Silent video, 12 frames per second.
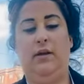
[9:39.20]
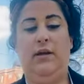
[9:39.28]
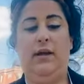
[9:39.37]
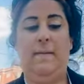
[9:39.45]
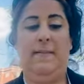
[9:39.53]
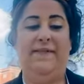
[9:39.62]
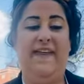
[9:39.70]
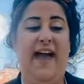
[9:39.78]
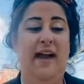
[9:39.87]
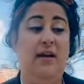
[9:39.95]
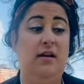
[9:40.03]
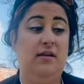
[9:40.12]
But
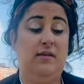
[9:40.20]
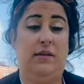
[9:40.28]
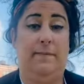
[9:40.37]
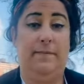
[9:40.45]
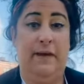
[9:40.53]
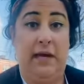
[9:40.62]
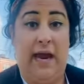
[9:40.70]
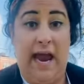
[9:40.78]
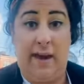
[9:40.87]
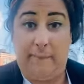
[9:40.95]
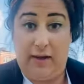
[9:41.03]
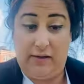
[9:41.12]
then something
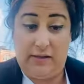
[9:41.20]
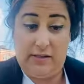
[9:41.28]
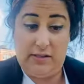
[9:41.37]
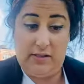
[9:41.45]
happened.